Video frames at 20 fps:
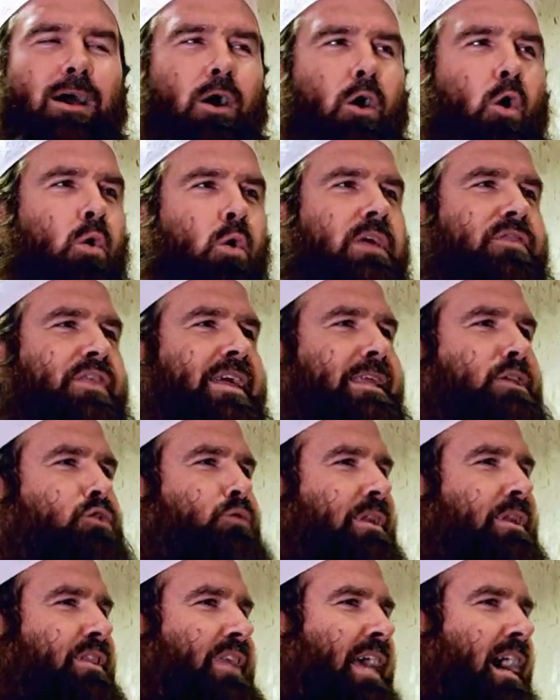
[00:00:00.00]
Only thing that's
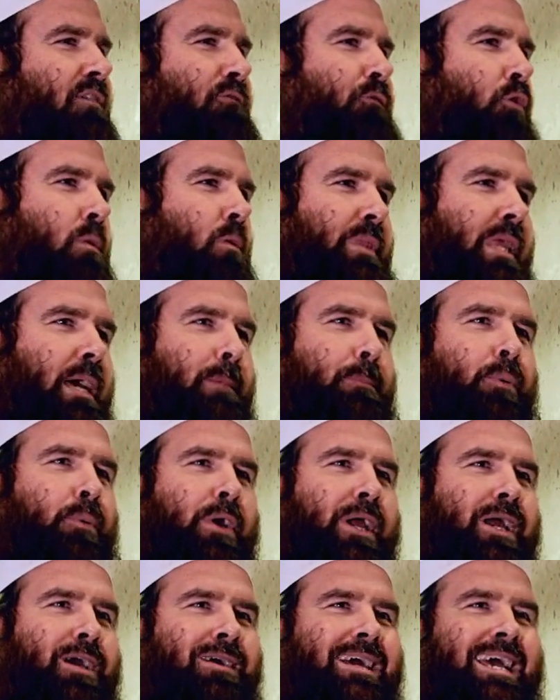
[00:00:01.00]
written down for him in that
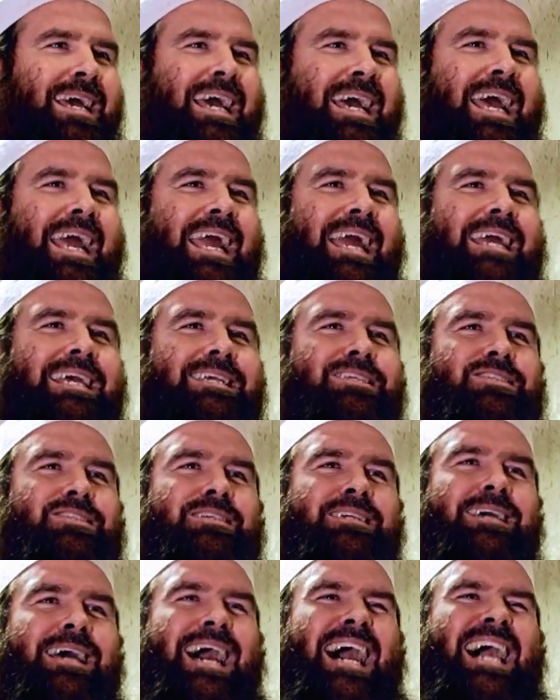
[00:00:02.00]
prayer is
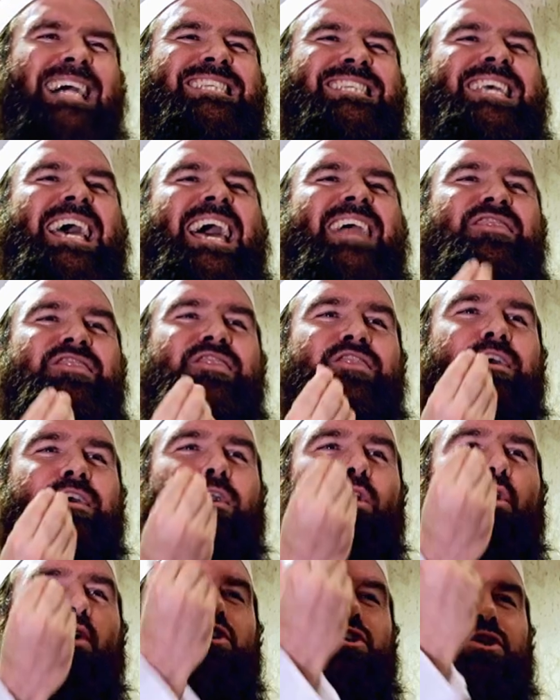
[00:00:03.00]
a tenth, an
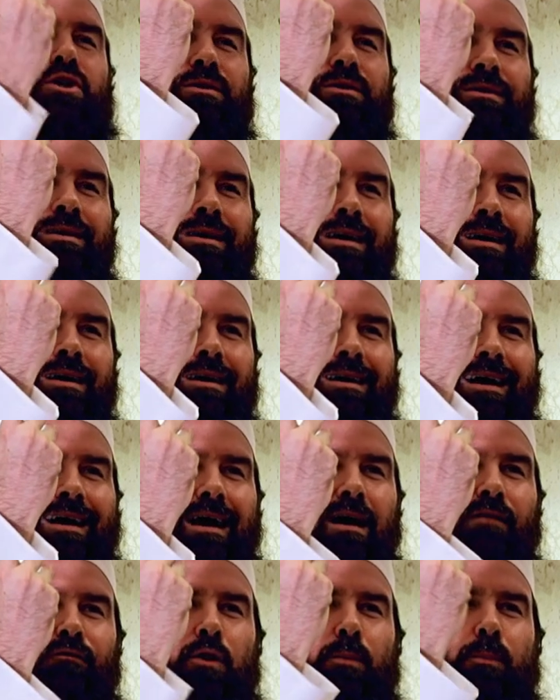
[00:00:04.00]
ushr,
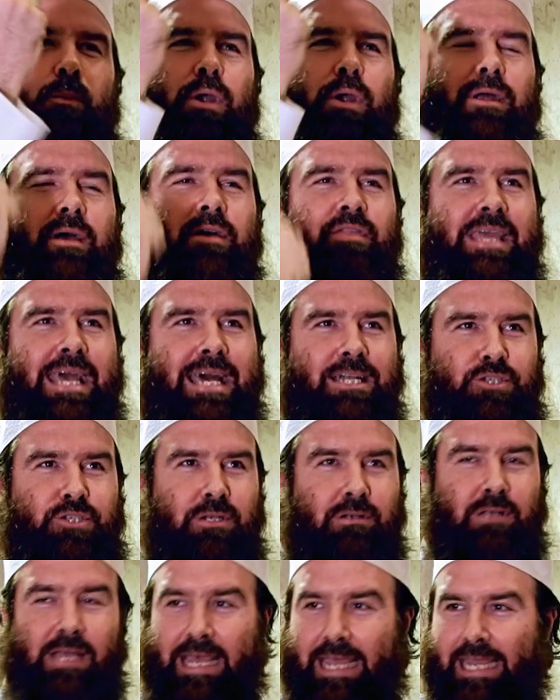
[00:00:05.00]
of the prayer and the
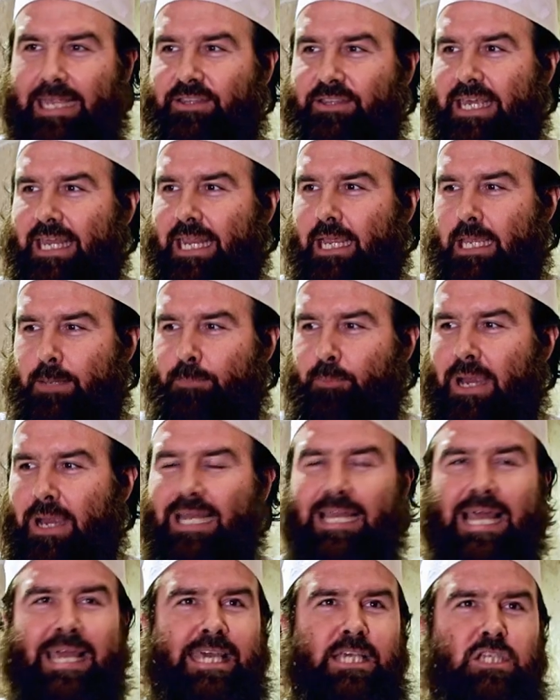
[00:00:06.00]
ajr. He did it. He prayed
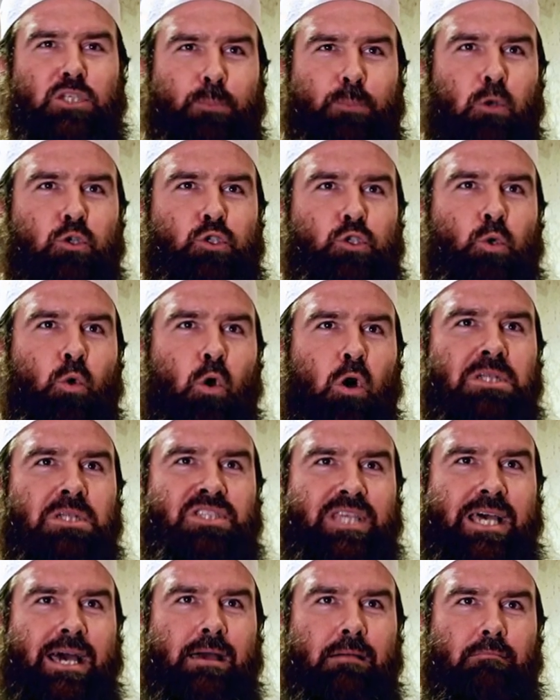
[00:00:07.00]
like he's supposed to, on
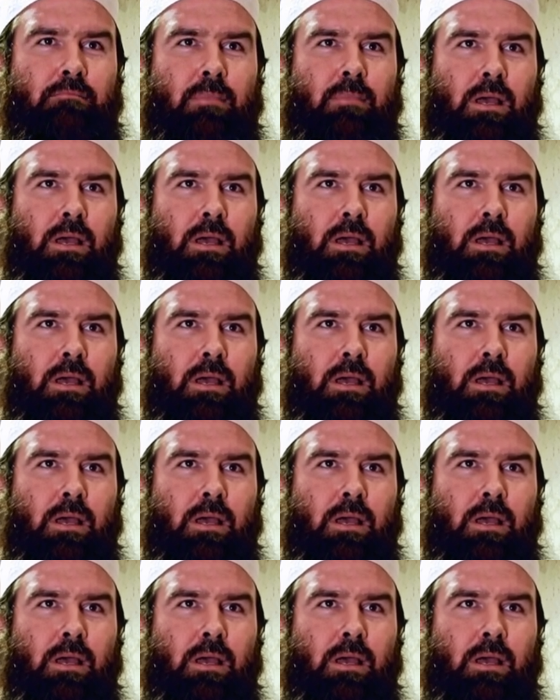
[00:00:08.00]
time